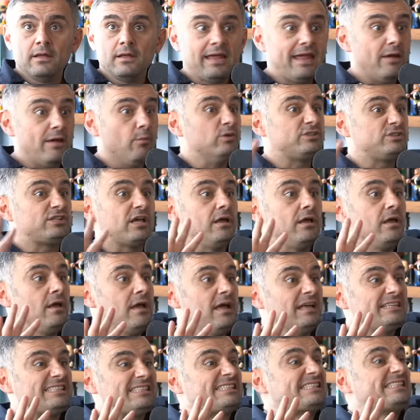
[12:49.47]
It oh. was a
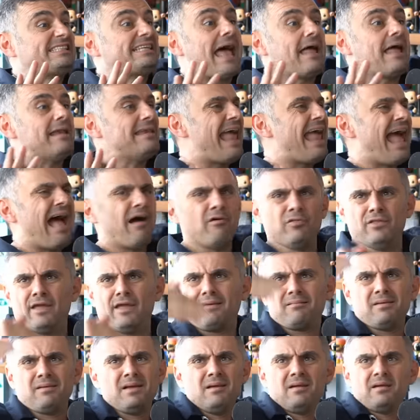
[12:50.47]
step. Now,
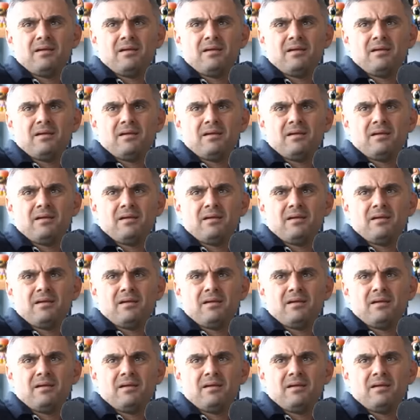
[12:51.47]
like